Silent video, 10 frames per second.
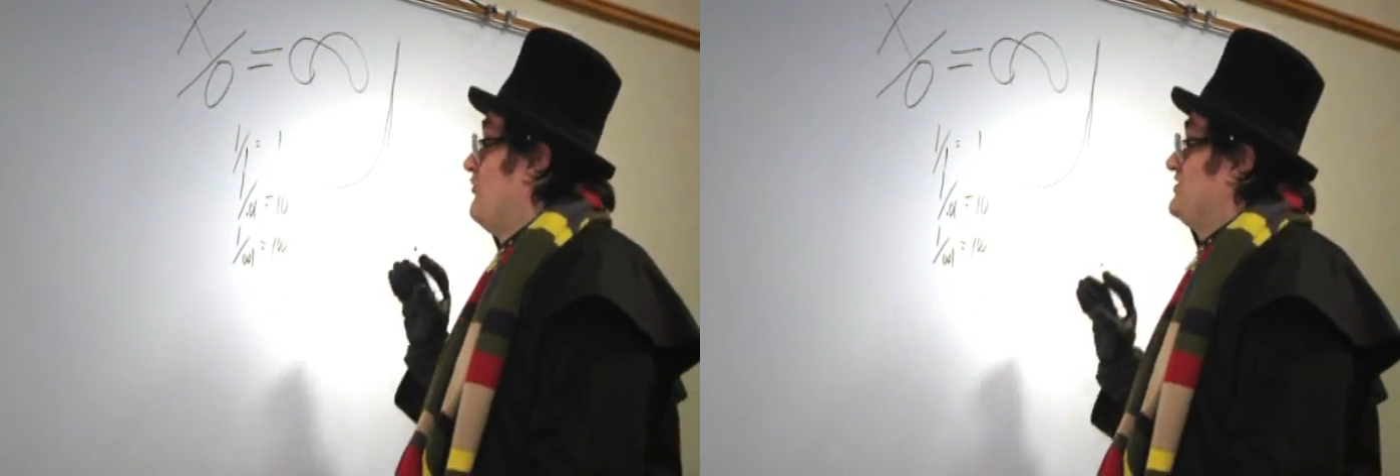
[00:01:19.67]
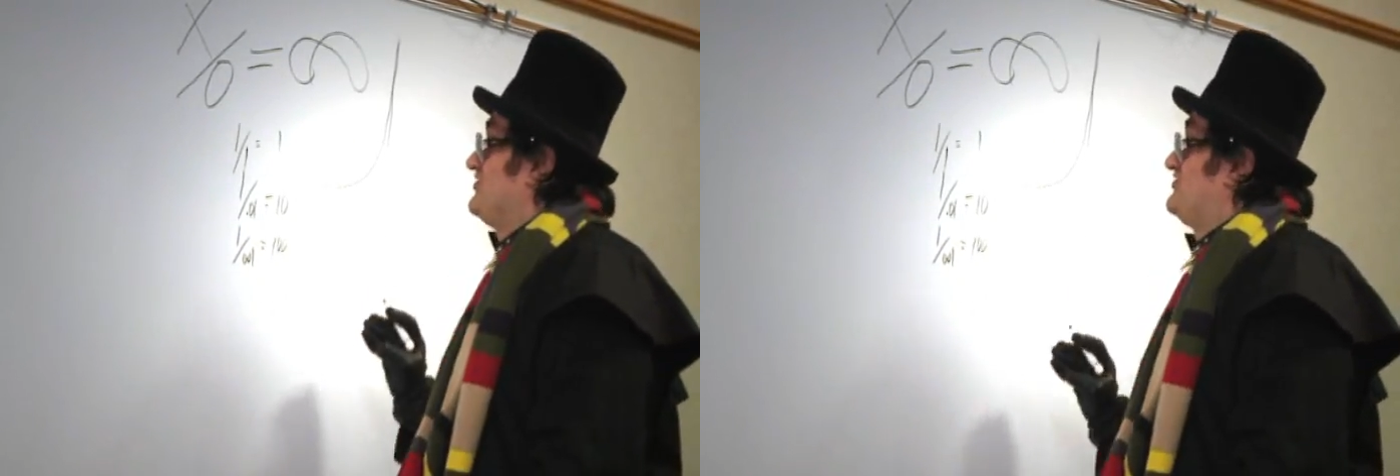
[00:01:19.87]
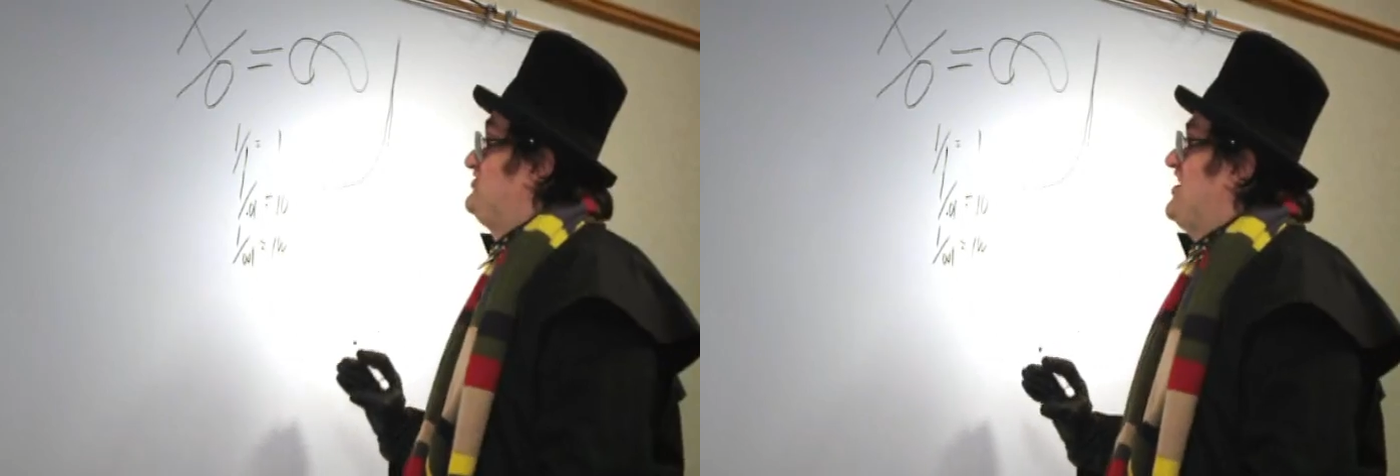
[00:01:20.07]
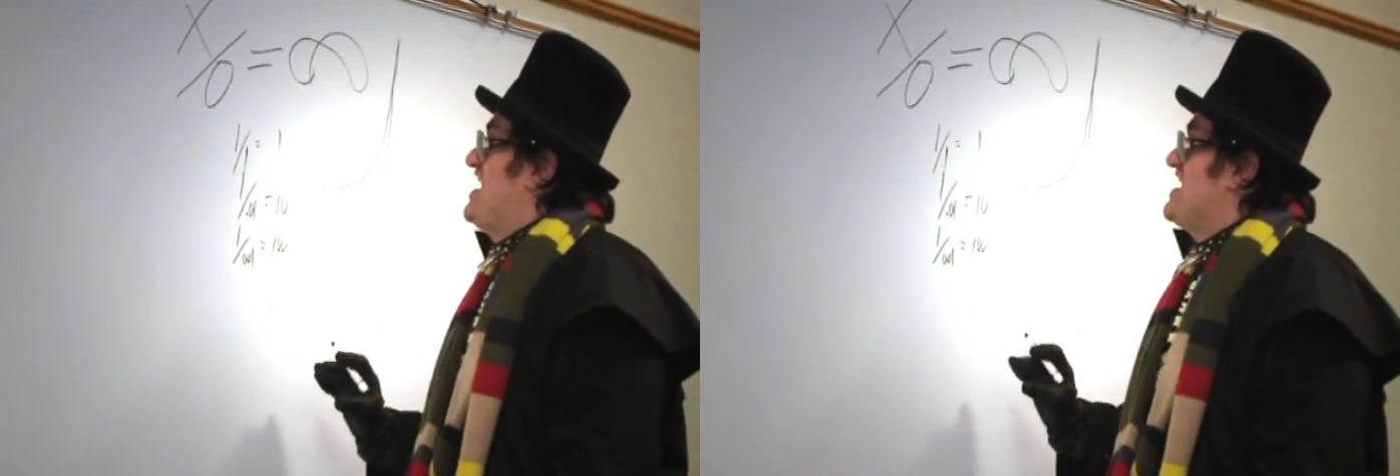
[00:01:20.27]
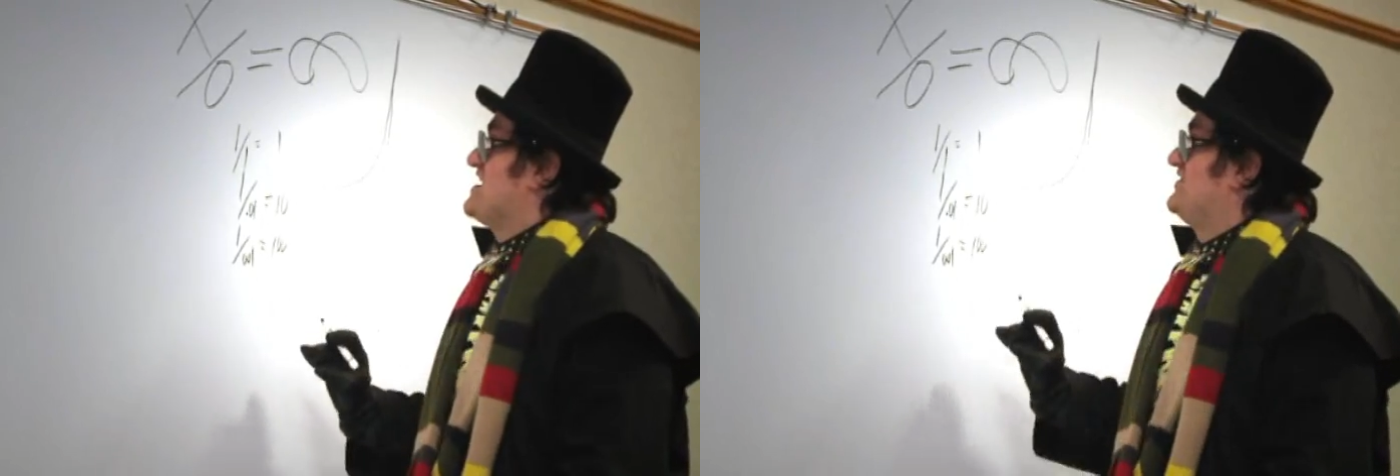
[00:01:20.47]
What you're
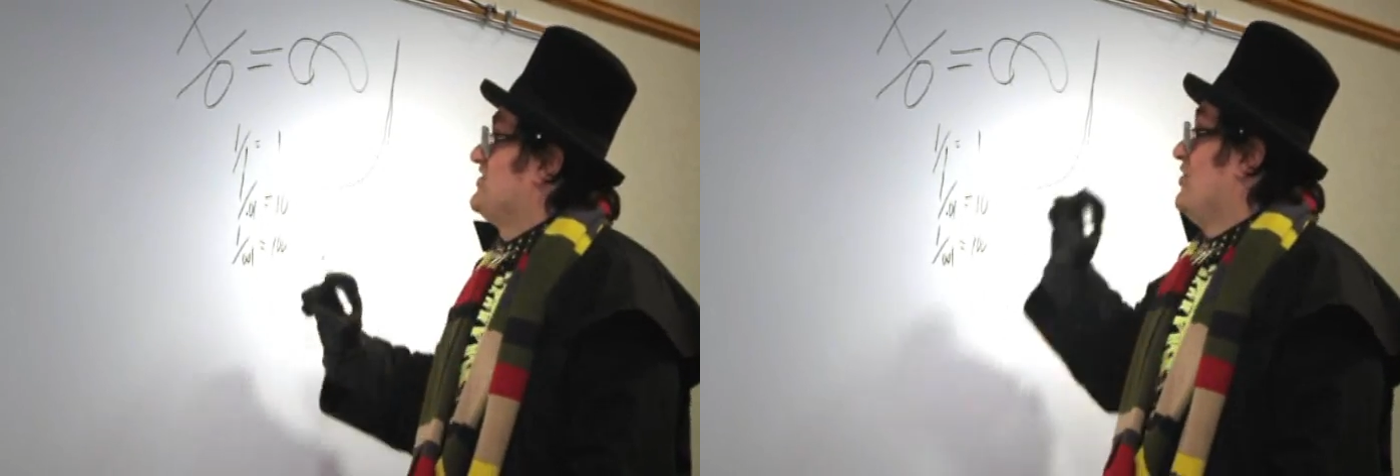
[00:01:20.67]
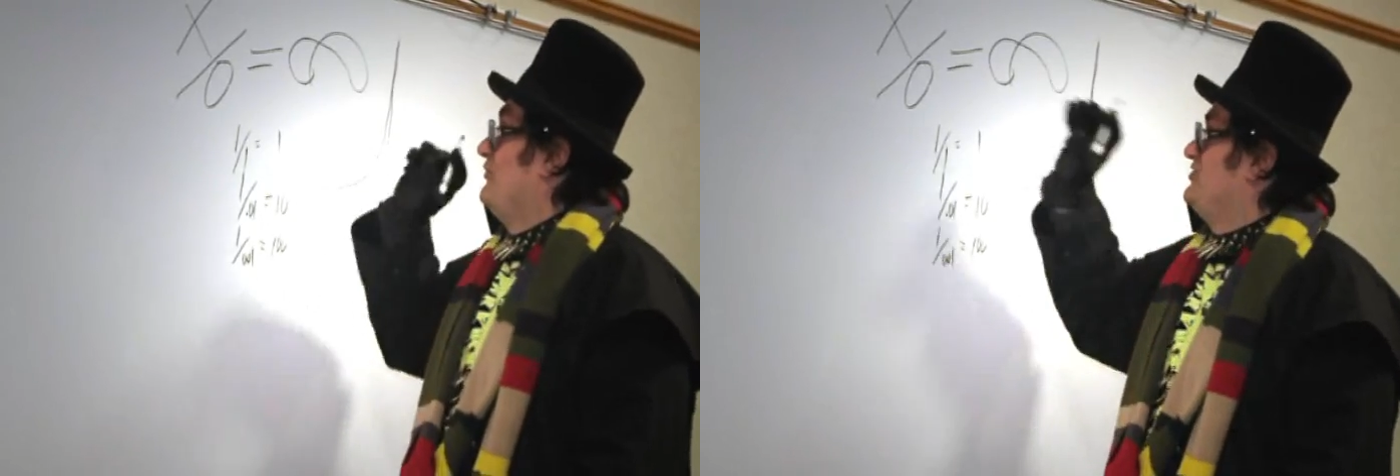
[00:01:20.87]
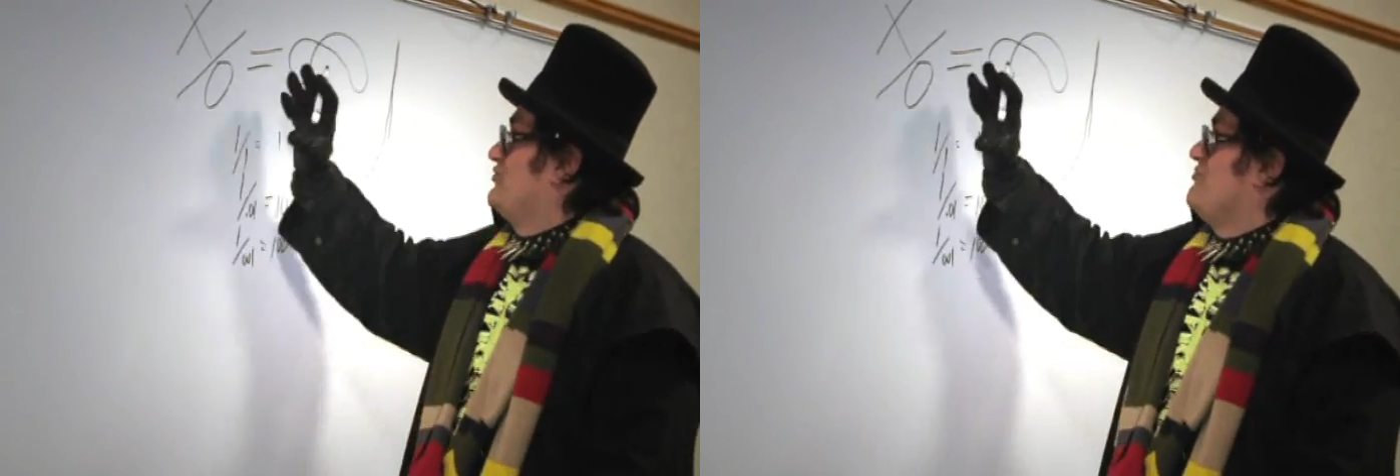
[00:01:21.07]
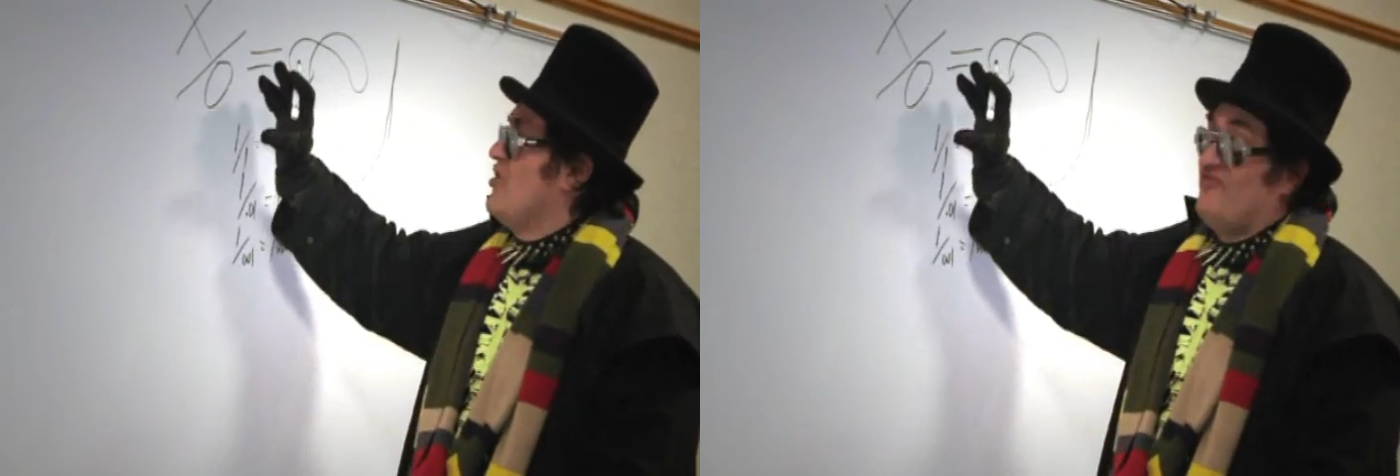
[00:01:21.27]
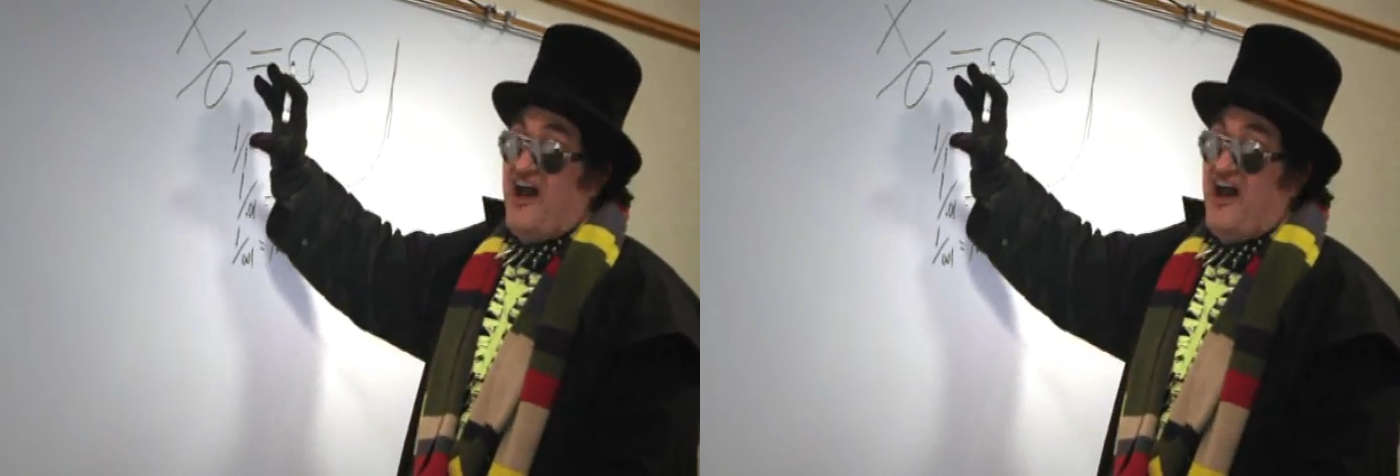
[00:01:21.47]
saying is when you remove